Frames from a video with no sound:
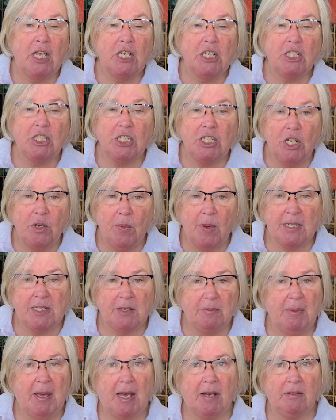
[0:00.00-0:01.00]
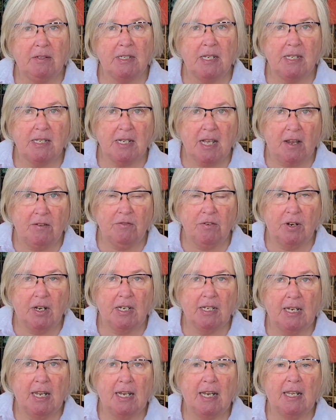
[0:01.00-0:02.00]
she went about
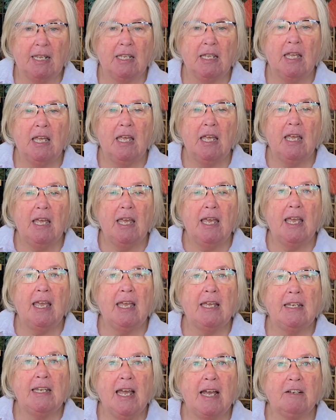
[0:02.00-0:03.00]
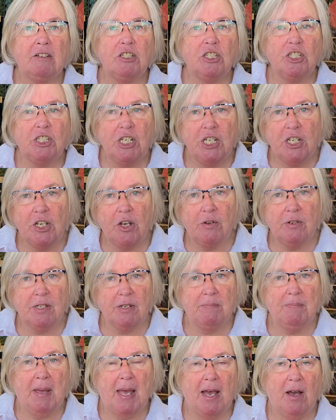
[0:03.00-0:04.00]
discovering knitting and how she goes
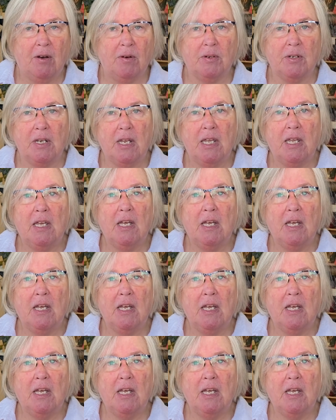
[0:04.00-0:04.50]
about